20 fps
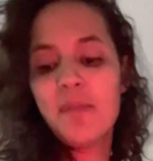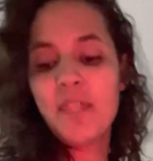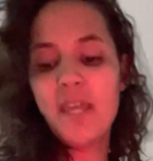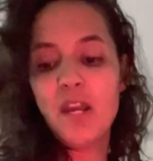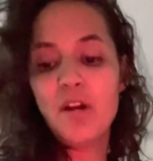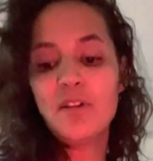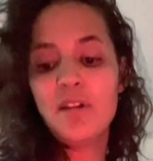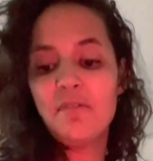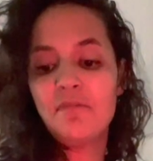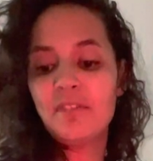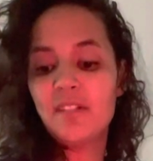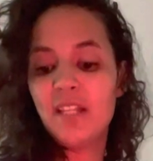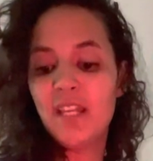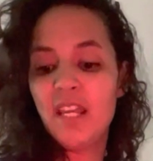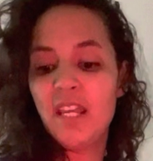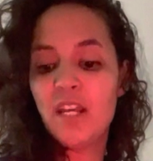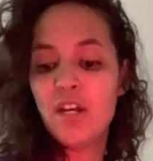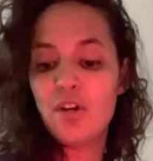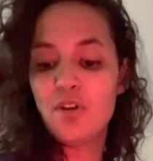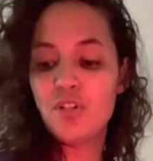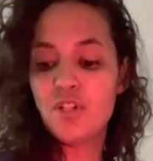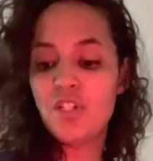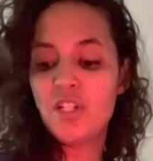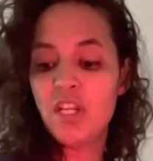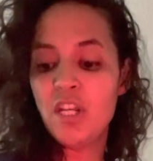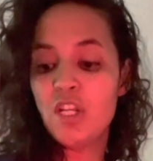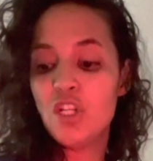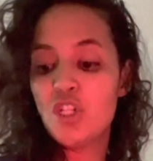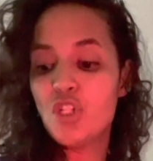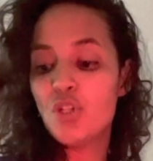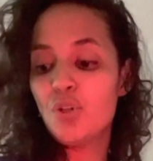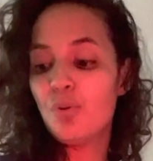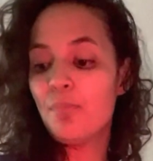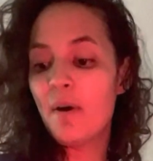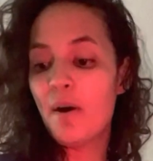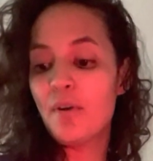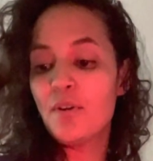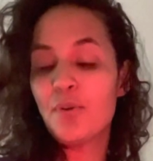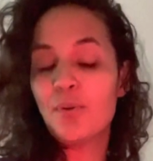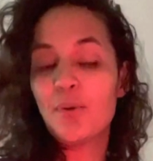but they are definitely here to teach you
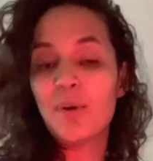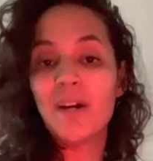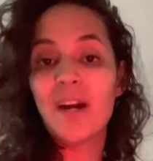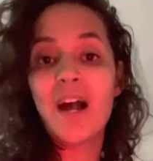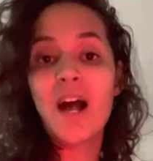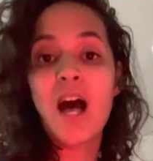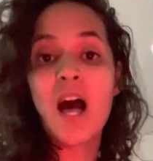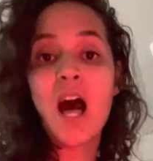about your